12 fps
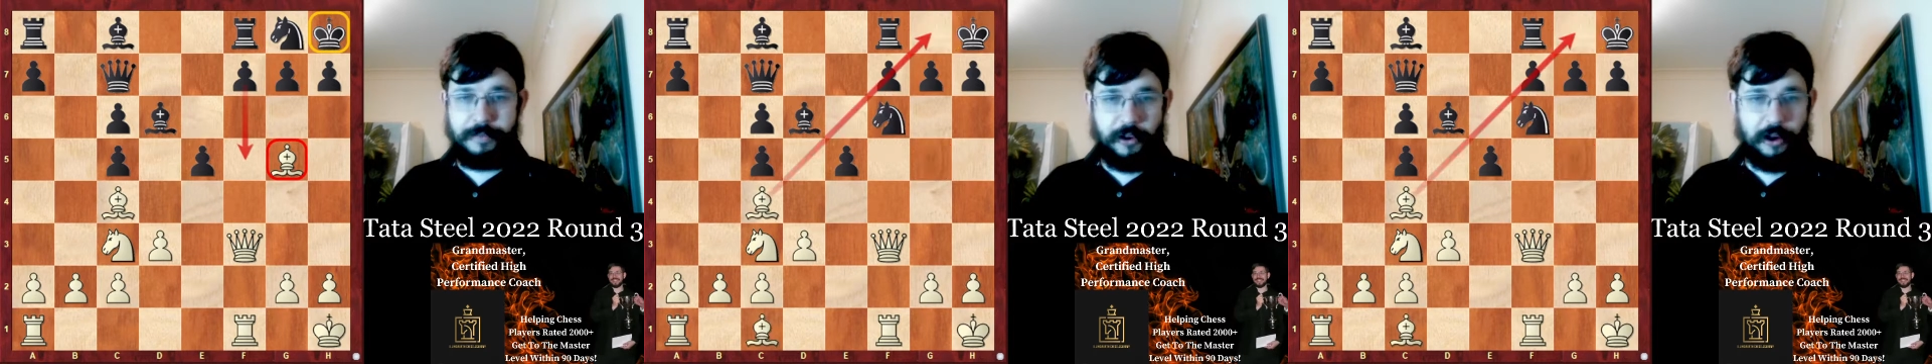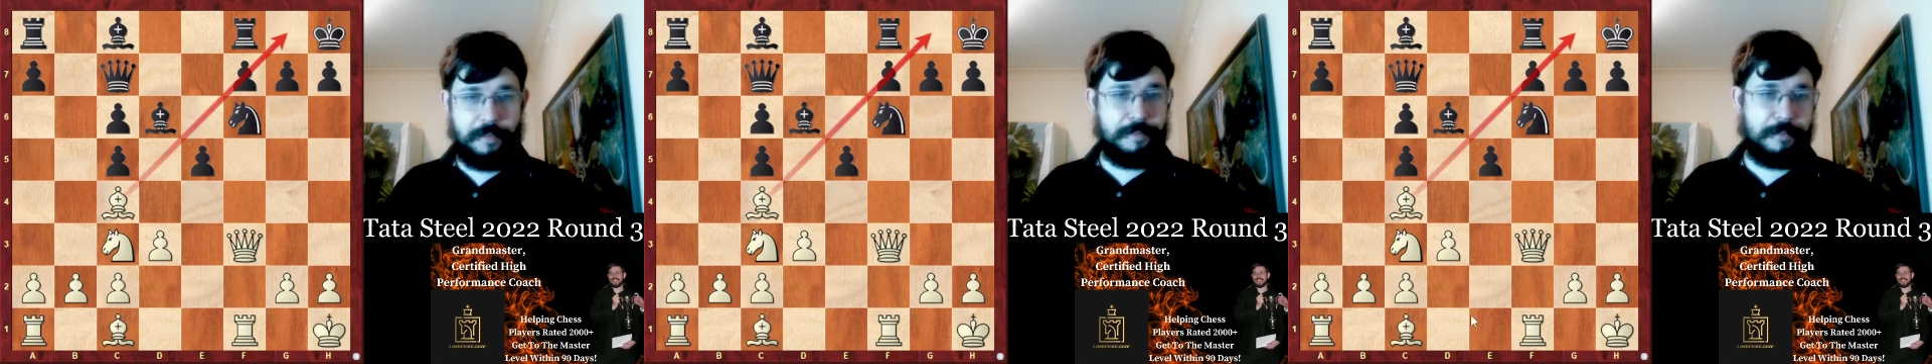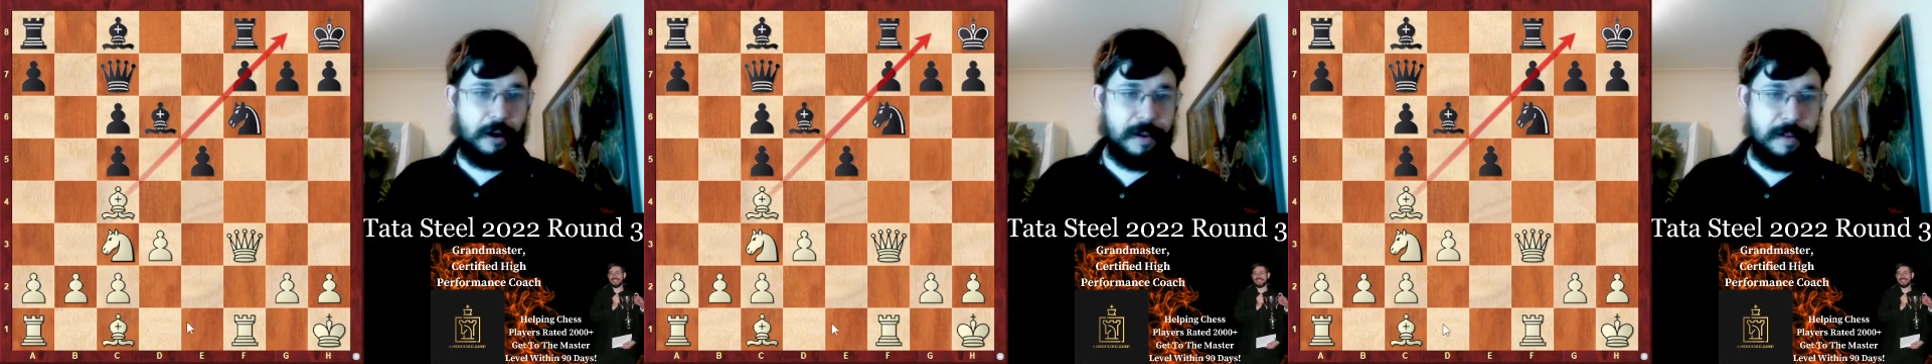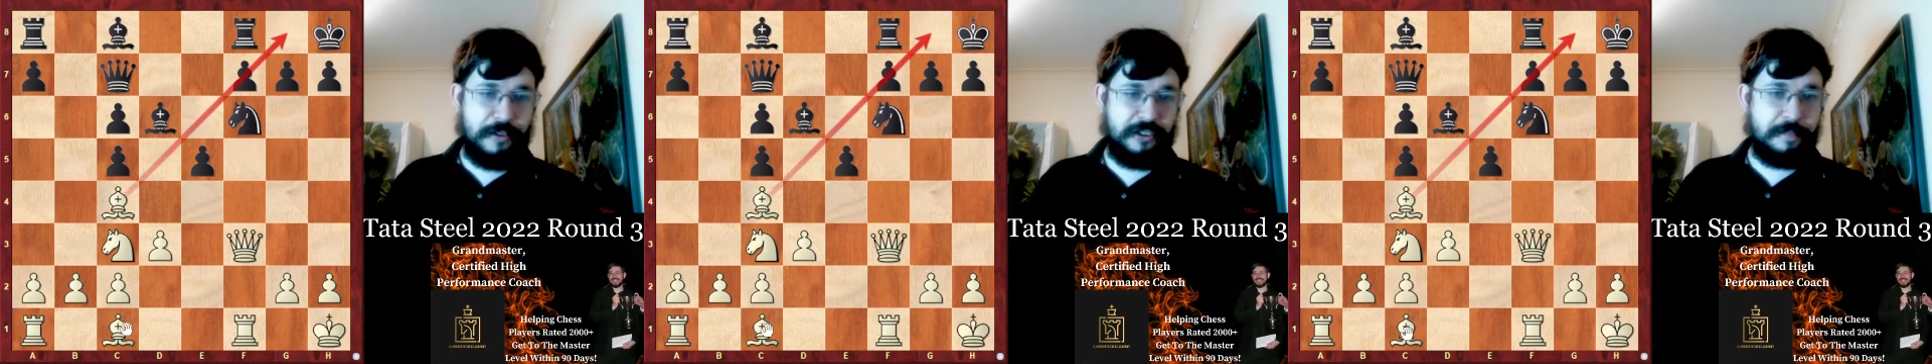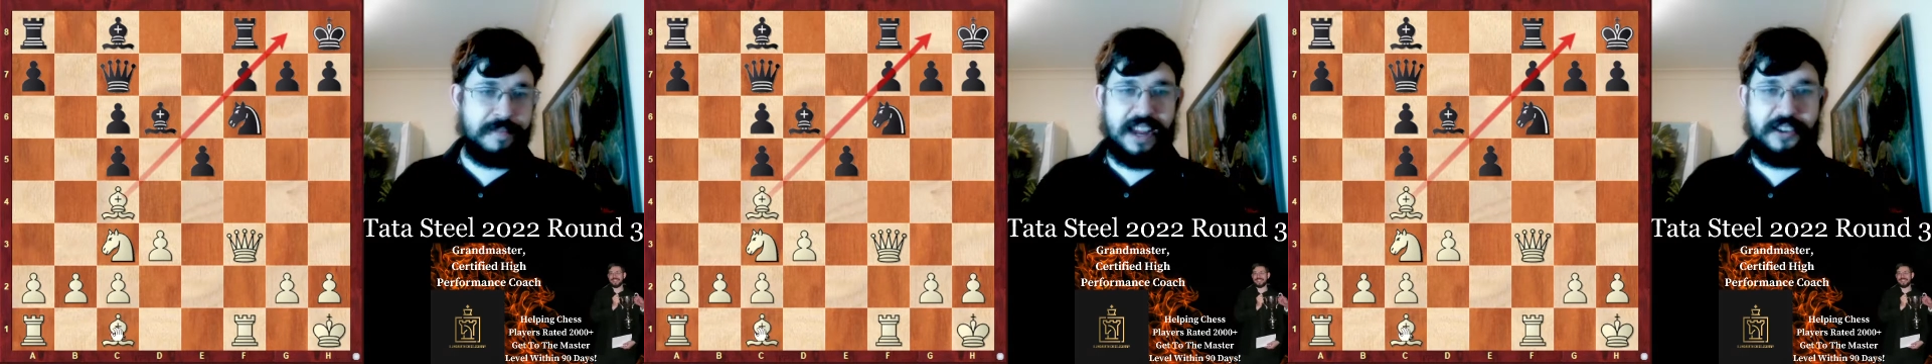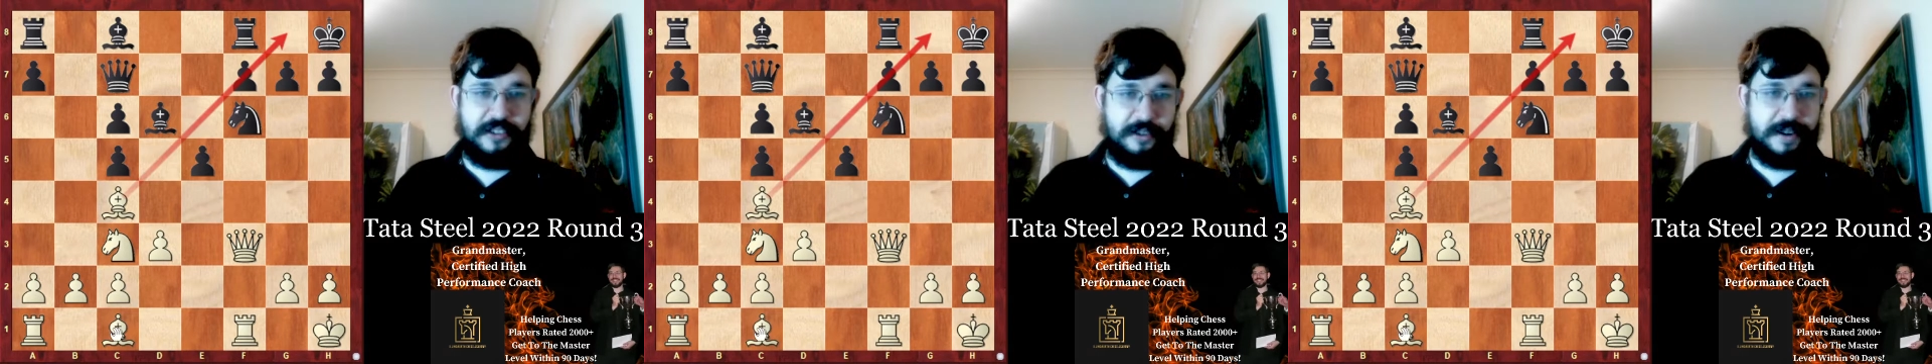You know, probably bishop
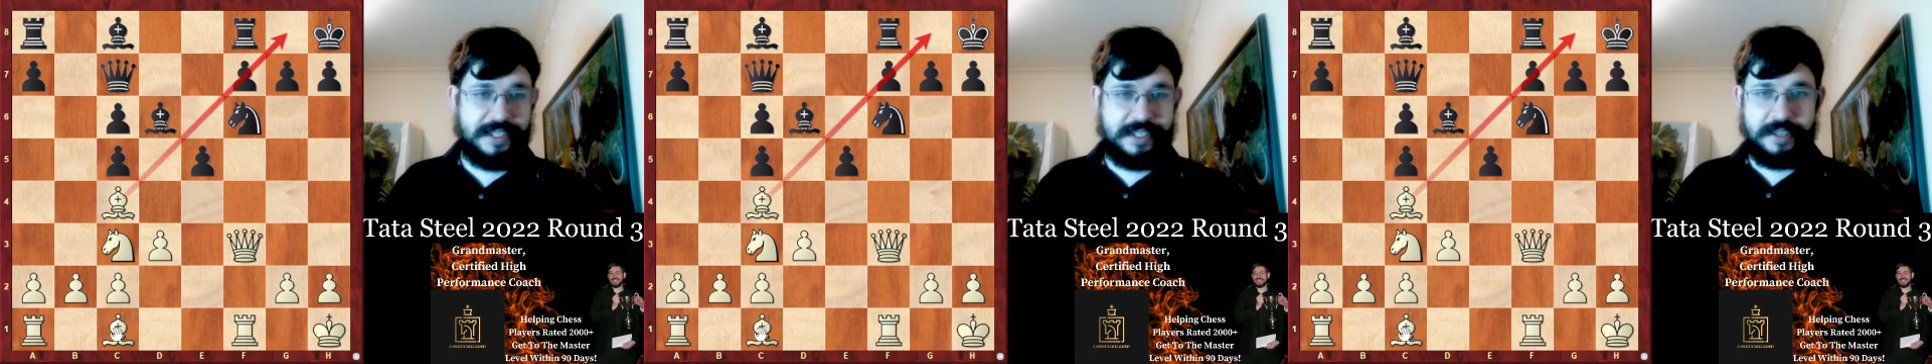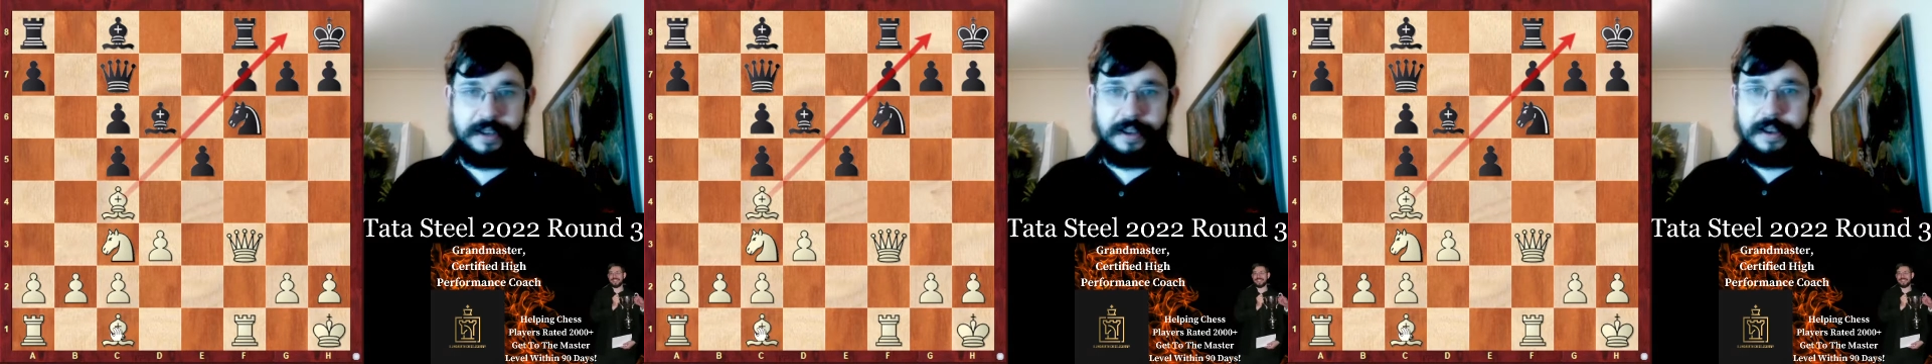d2 is